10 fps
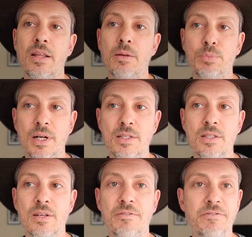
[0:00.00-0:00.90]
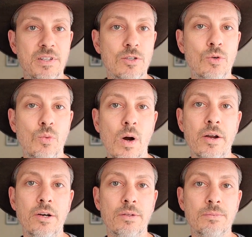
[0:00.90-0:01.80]
the presence of physical
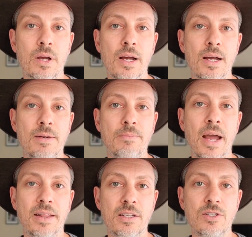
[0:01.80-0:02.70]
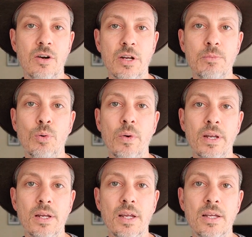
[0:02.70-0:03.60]
water at the starting point
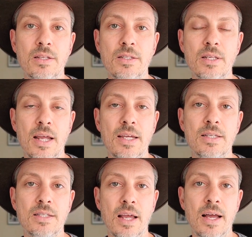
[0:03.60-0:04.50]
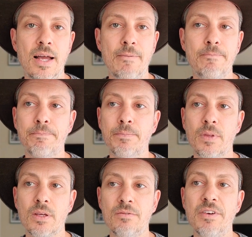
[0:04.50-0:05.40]
is
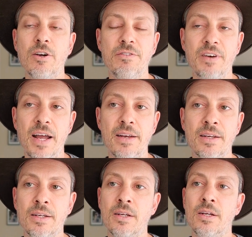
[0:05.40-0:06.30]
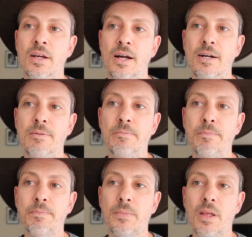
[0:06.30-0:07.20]
verified.
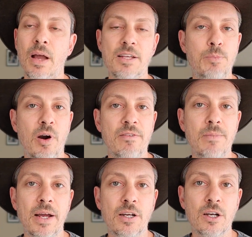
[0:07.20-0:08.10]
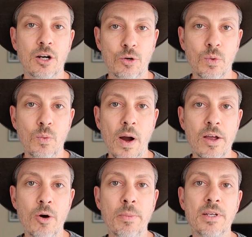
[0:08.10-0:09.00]
As part of my Kirwin,
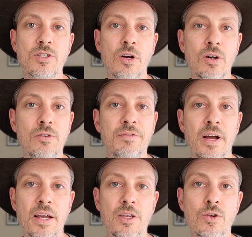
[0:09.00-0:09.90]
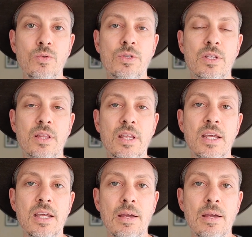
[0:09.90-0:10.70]
Wyoming solve, I used the